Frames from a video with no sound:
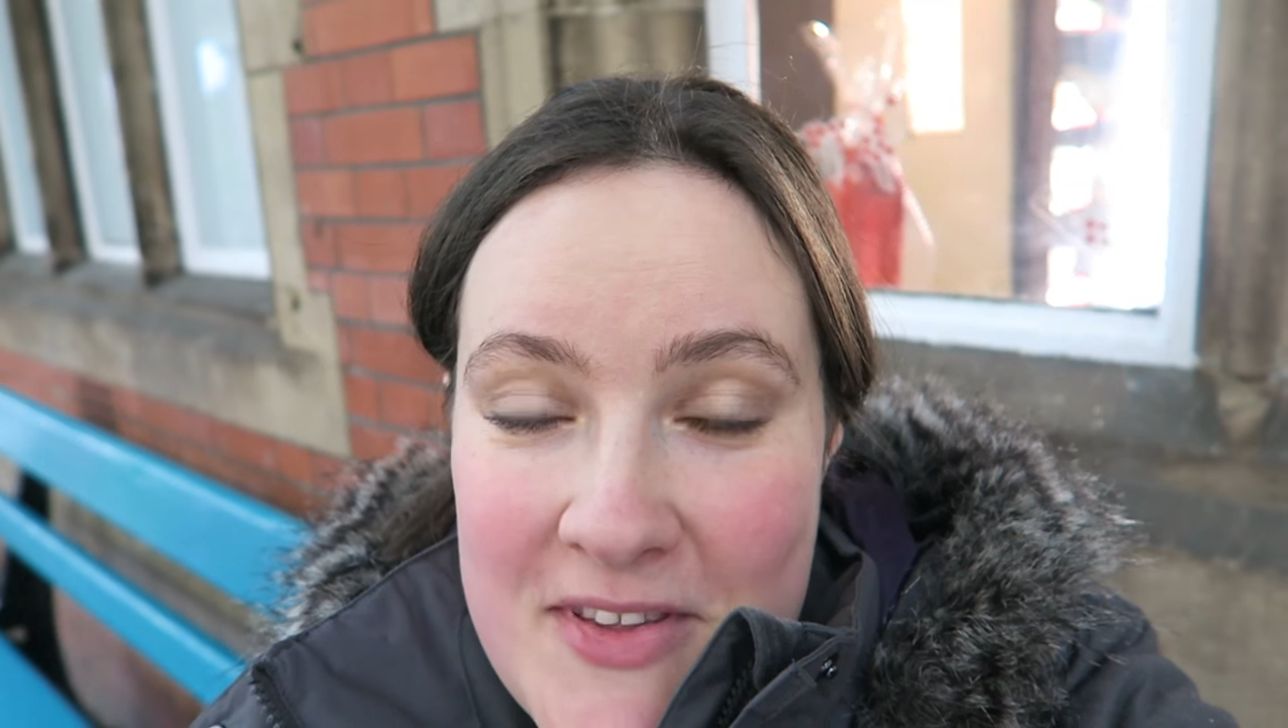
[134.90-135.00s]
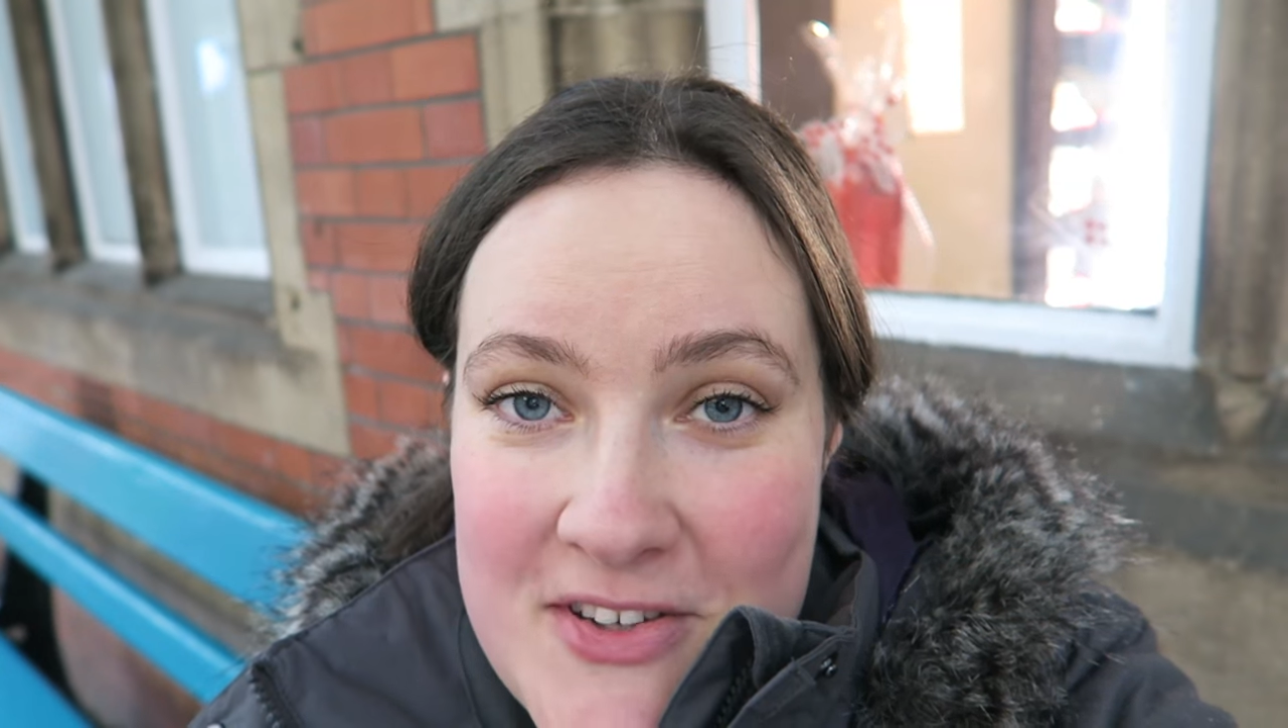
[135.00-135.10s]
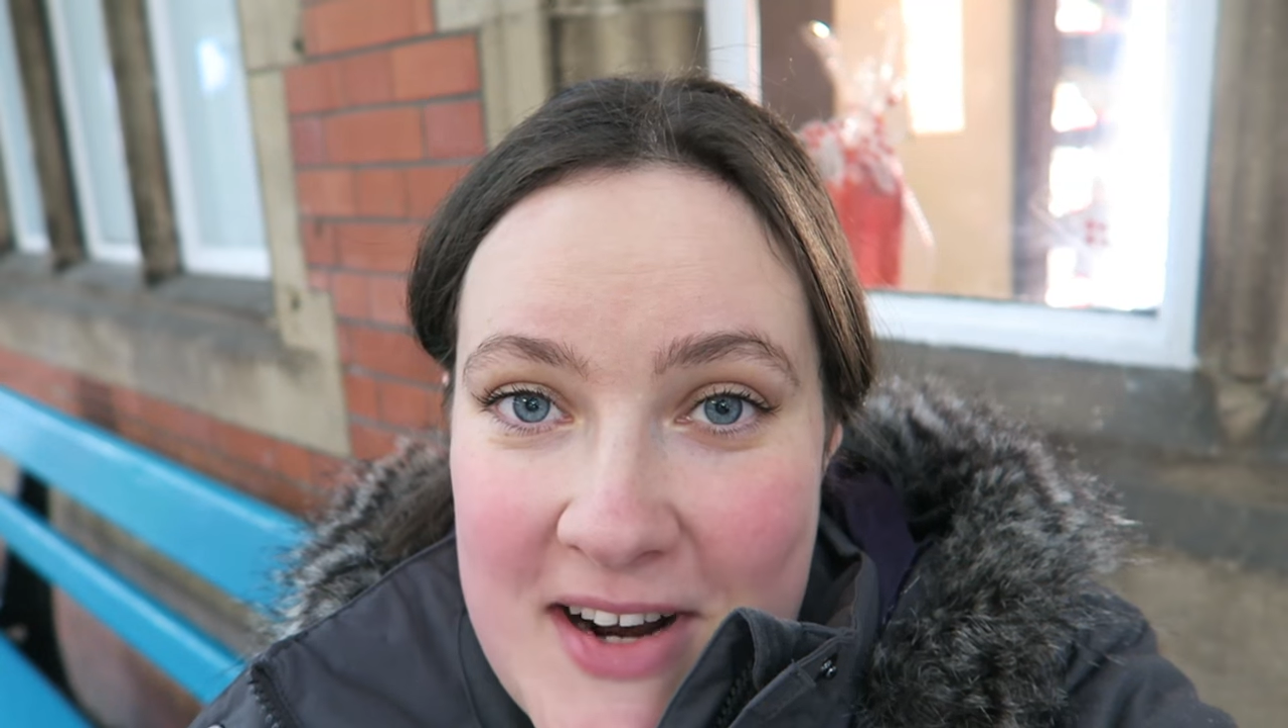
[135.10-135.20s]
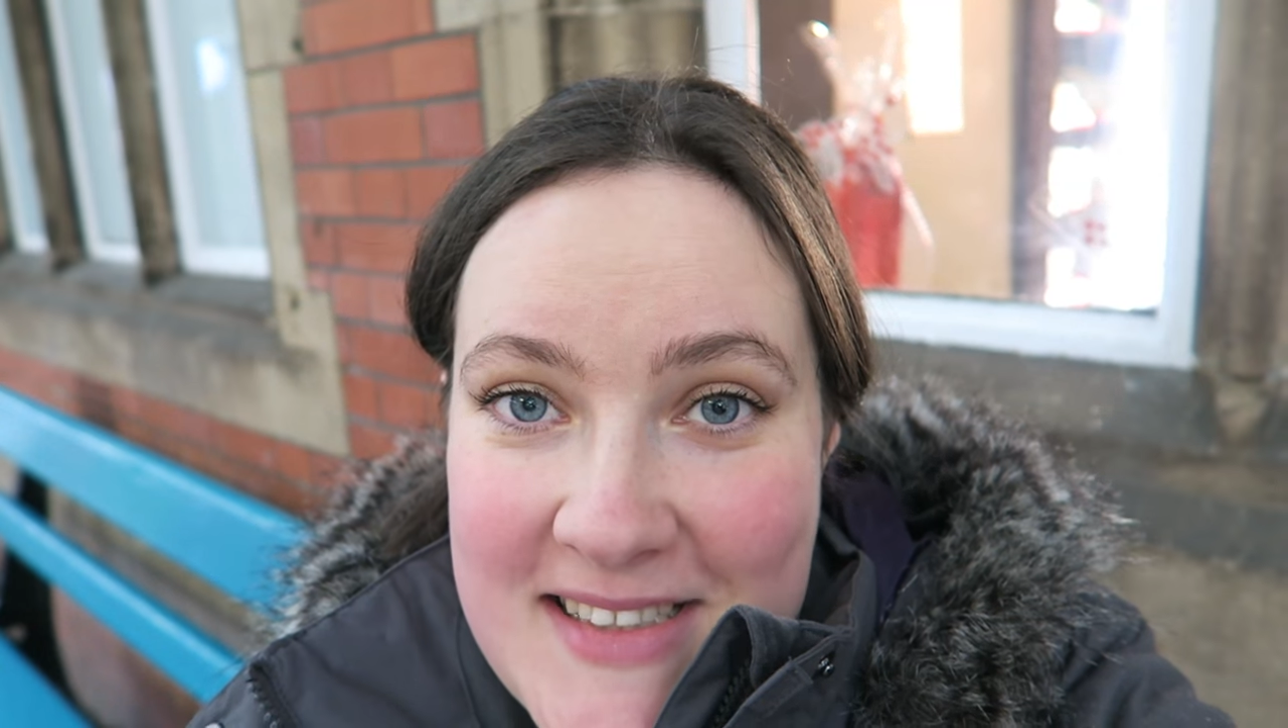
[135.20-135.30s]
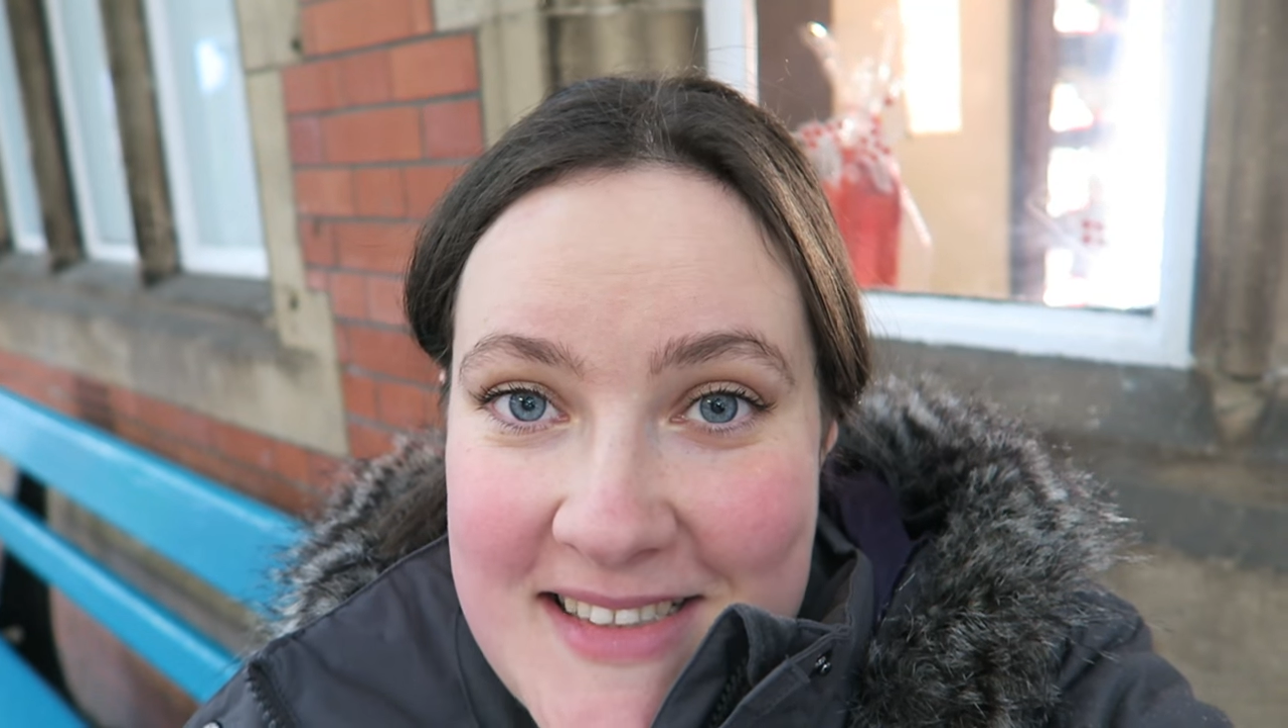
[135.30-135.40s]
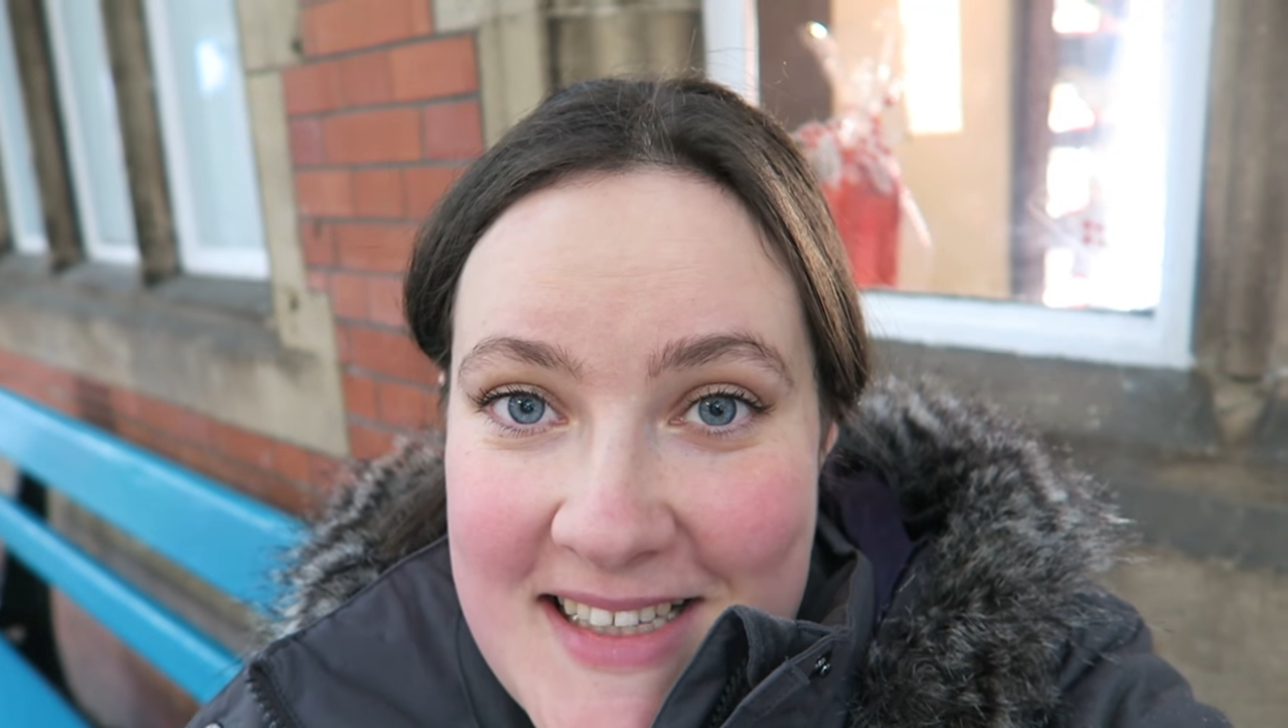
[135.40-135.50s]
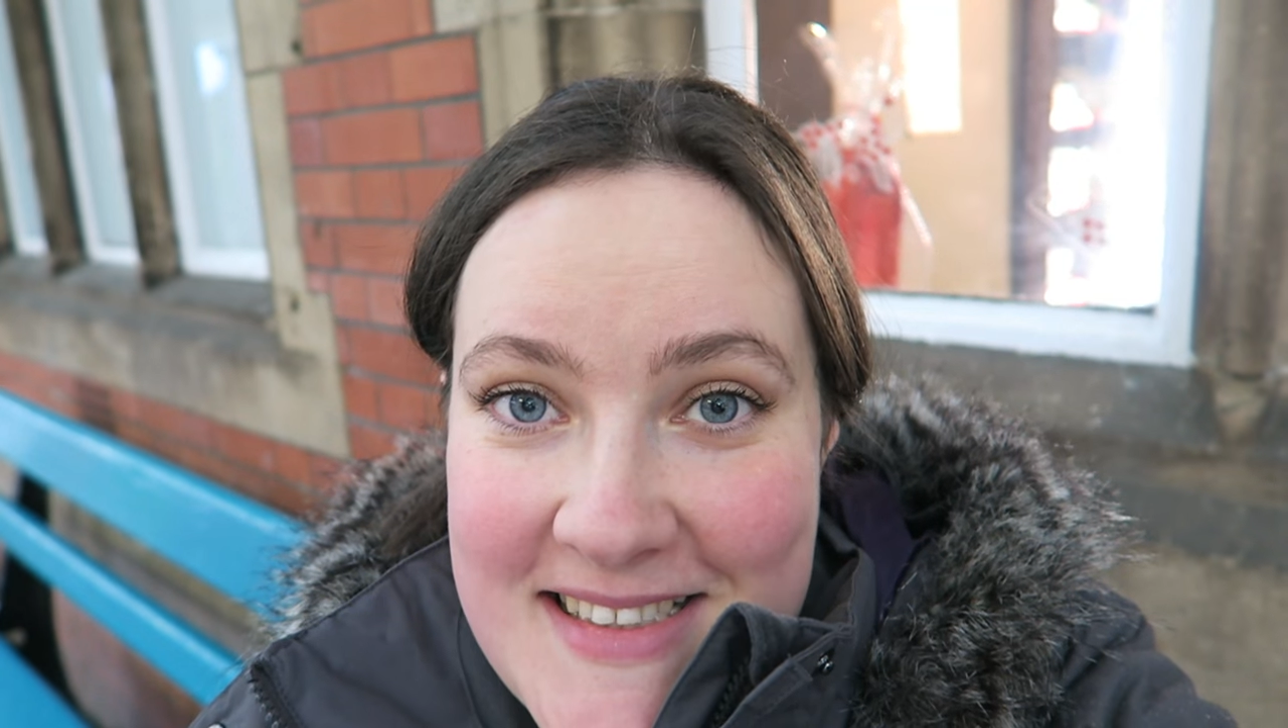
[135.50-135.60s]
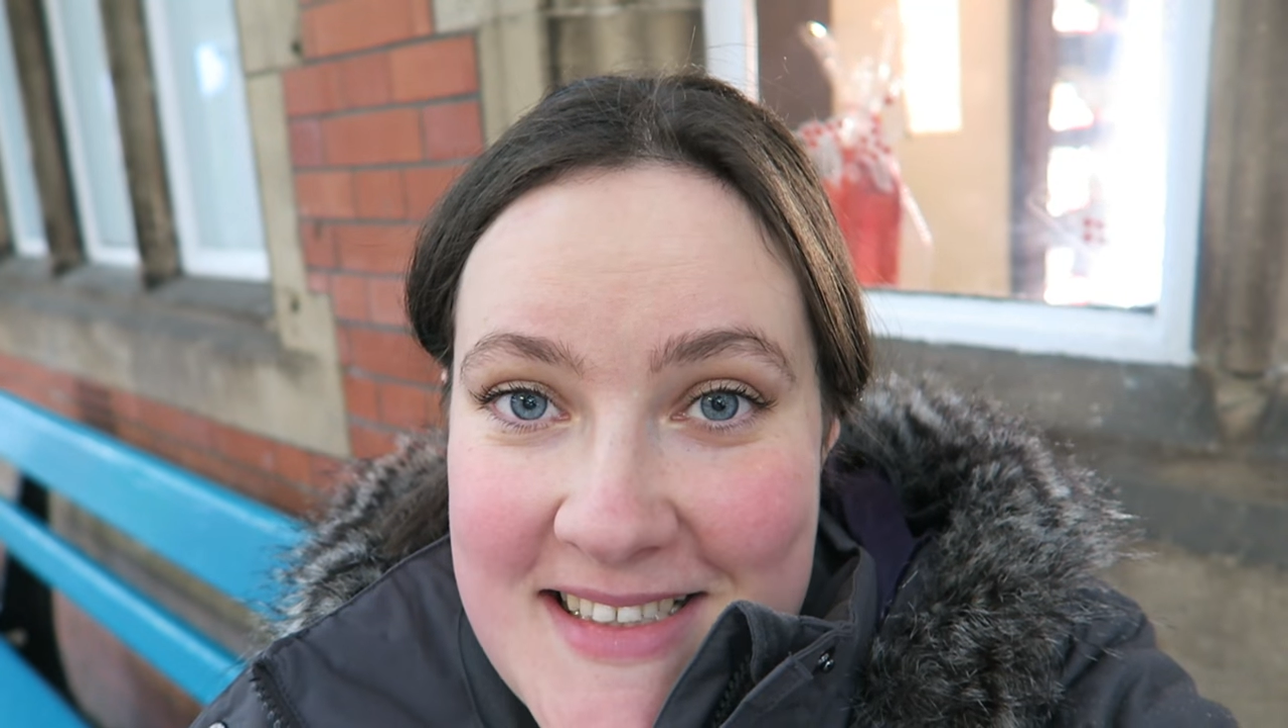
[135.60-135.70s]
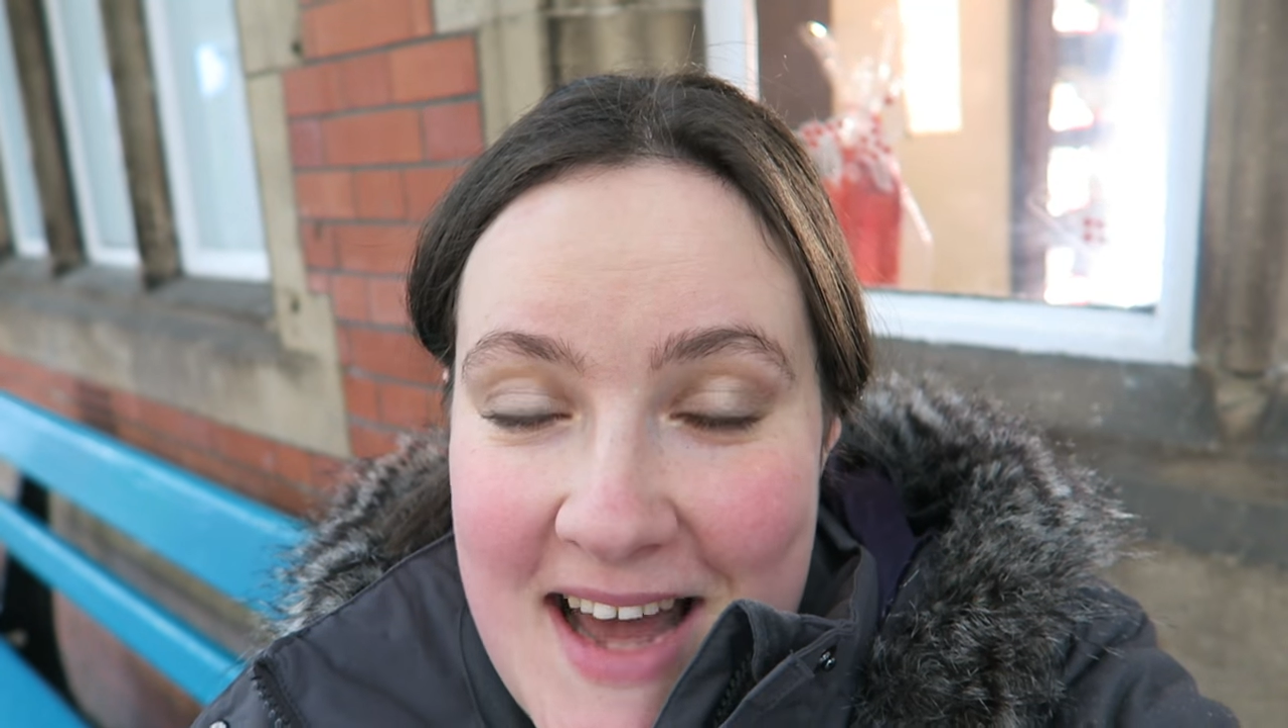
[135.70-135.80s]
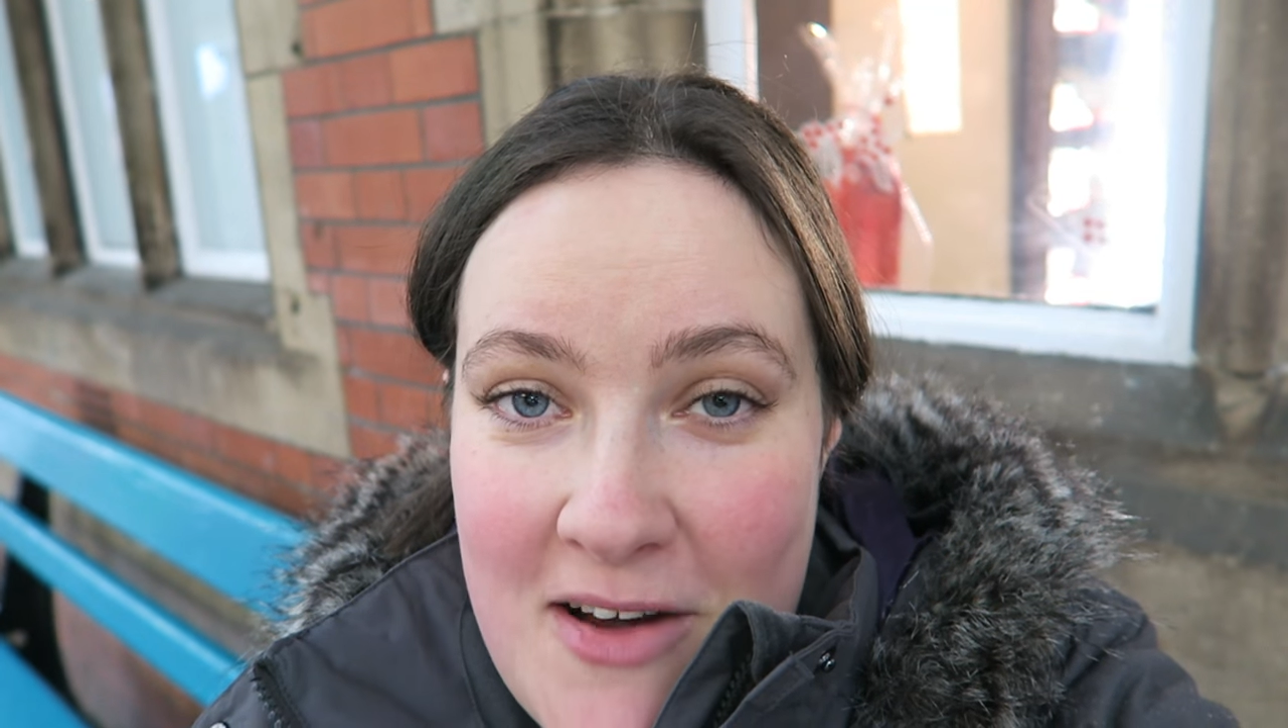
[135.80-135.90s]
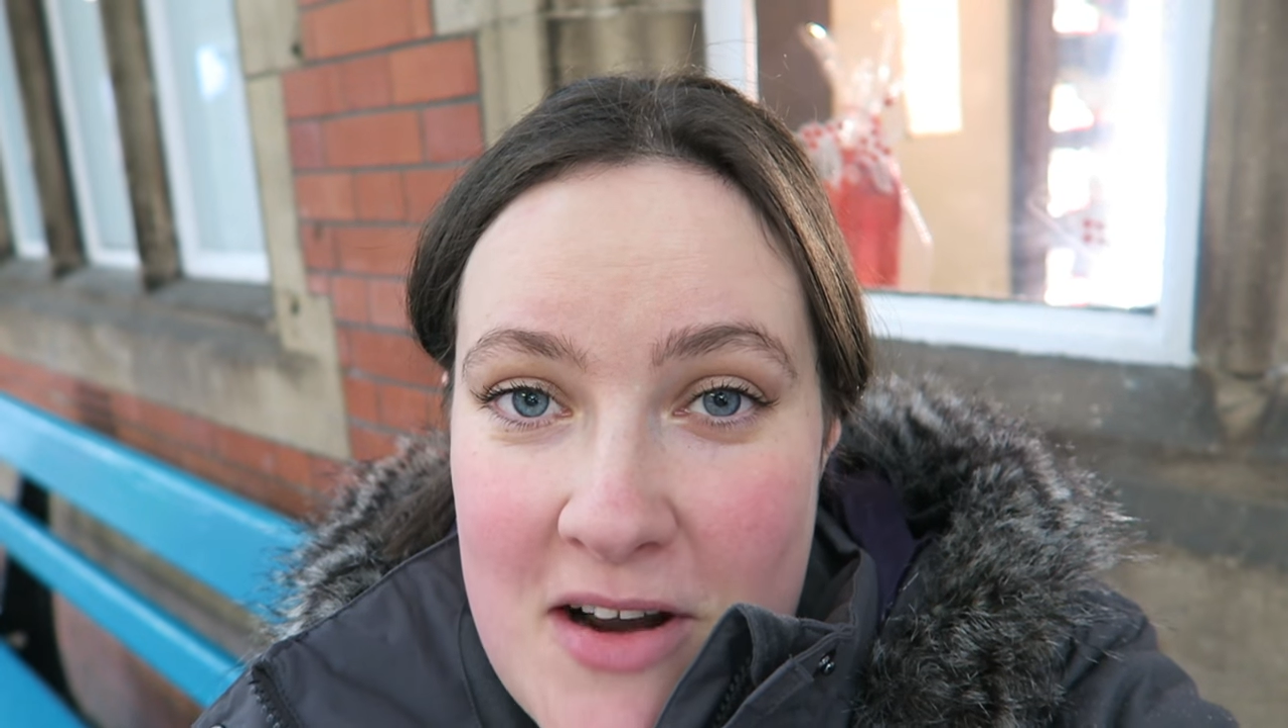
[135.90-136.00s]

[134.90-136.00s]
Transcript: at the train station now